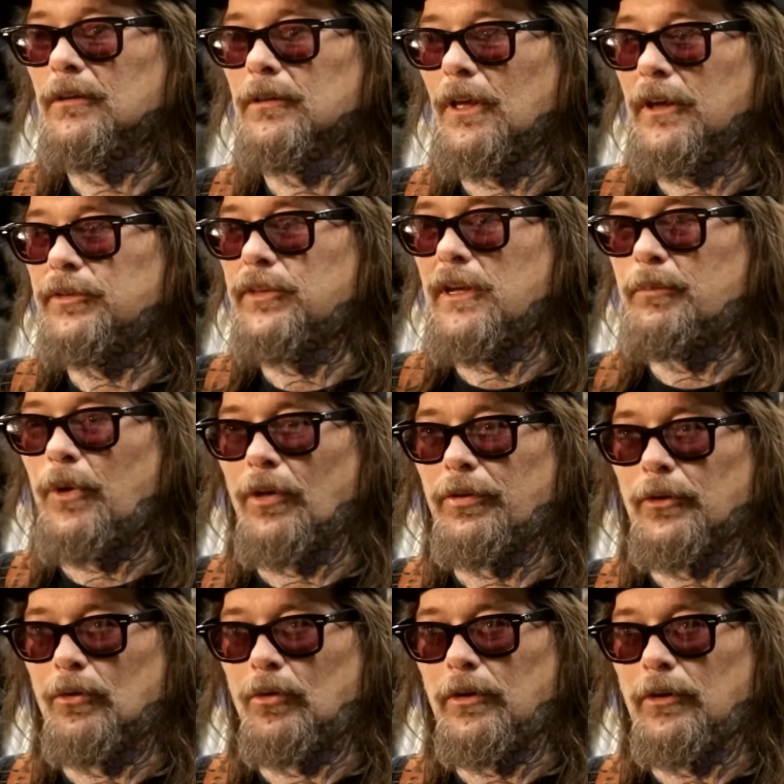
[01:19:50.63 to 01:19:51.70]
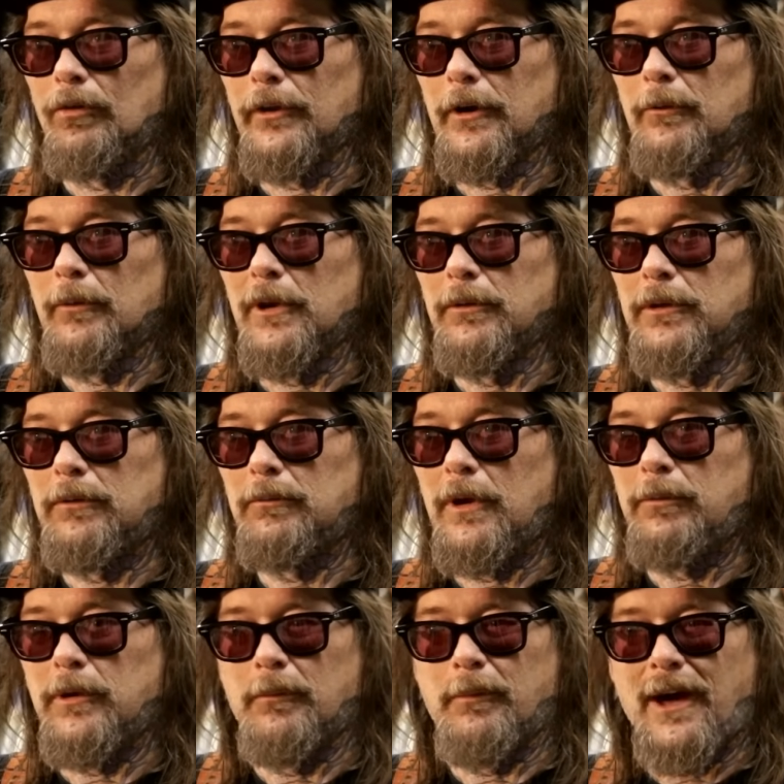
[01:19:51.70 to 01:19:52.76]
Like, they bought their oil there,
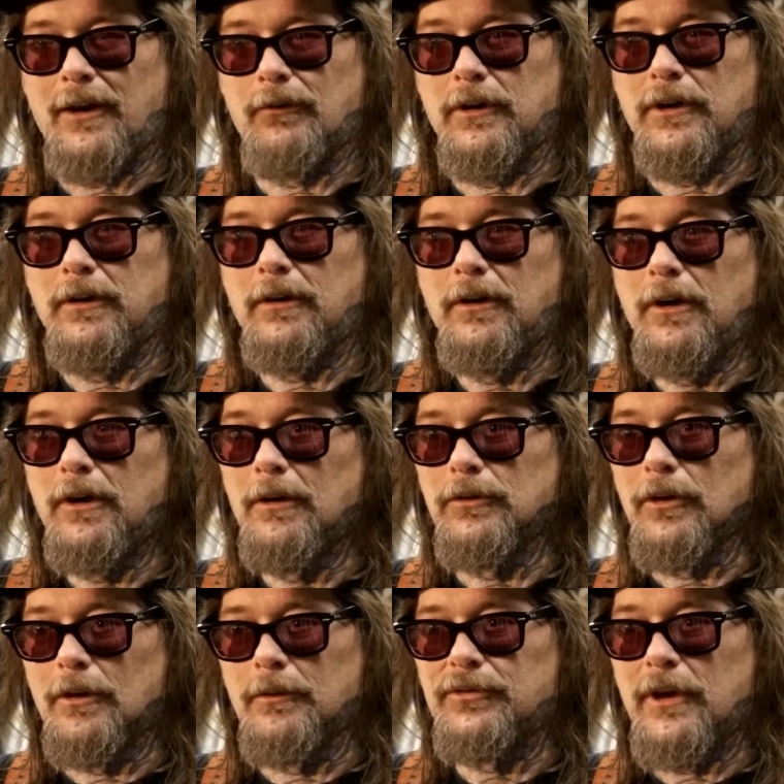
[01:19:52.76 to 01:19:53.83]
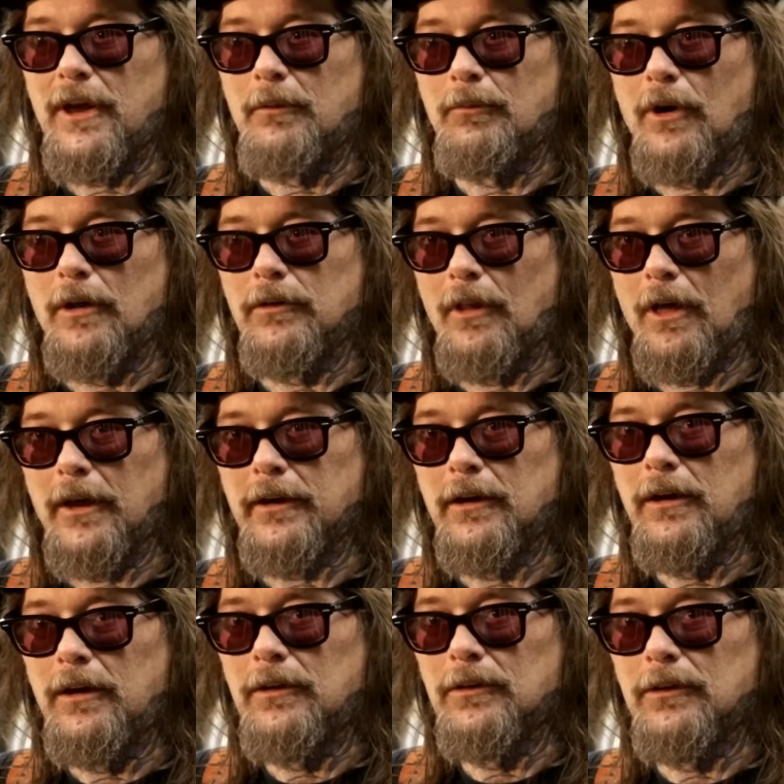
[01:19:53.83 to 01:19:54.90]
maybe a battery. You know what I'm saying? But,
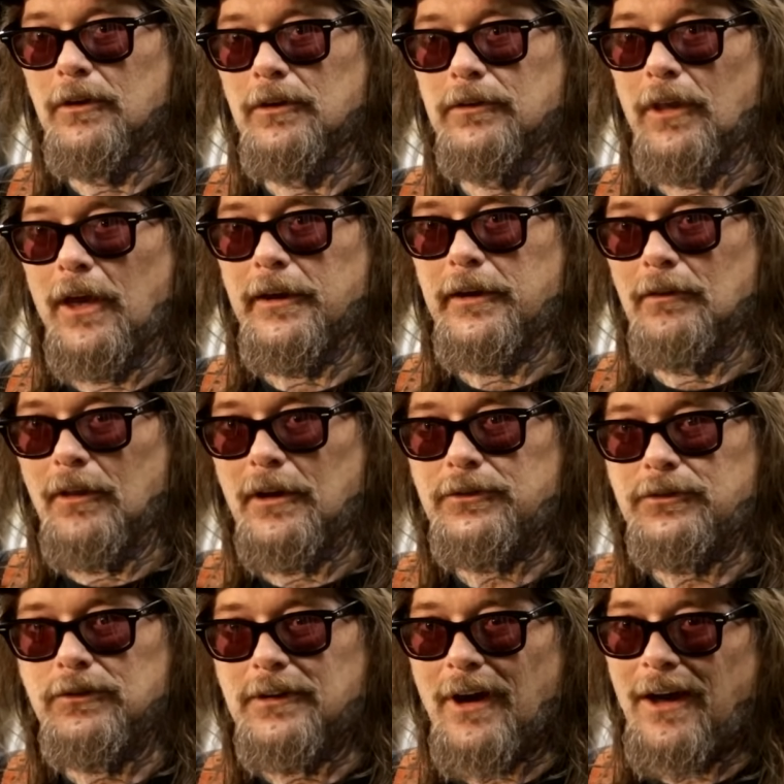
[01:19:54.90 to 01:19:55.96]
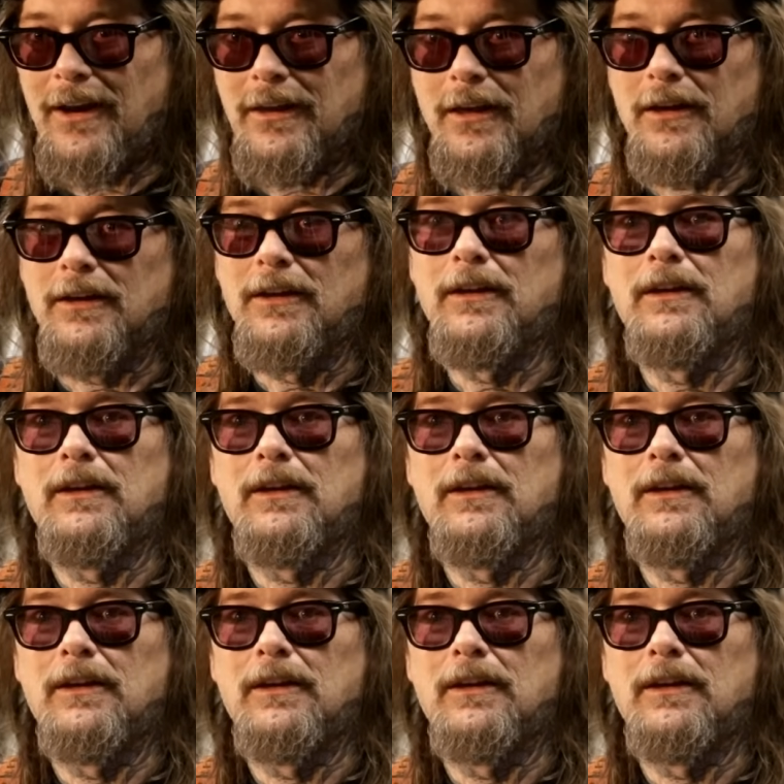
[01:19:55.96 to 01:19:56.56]
like, there's, like, unless you kind of